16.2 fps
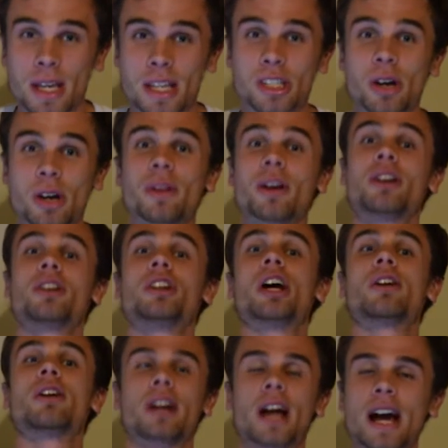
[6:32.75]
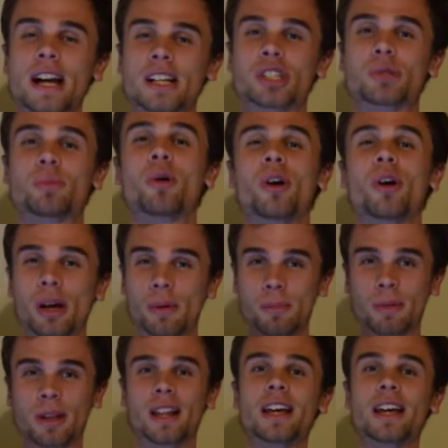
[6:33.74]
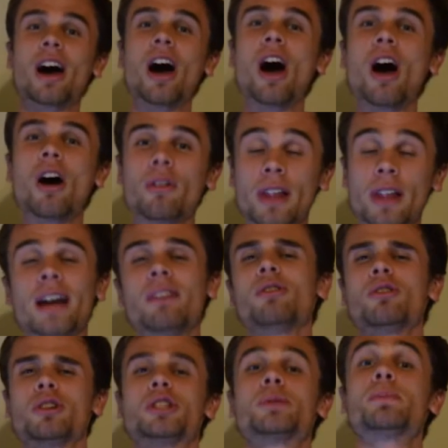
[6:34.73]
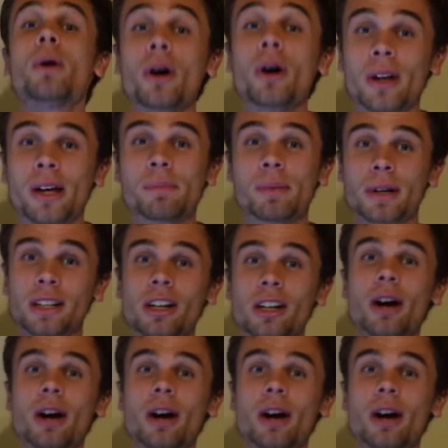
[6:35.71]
So they're kind of spoiling him and being like, oh, not really spoiling him, but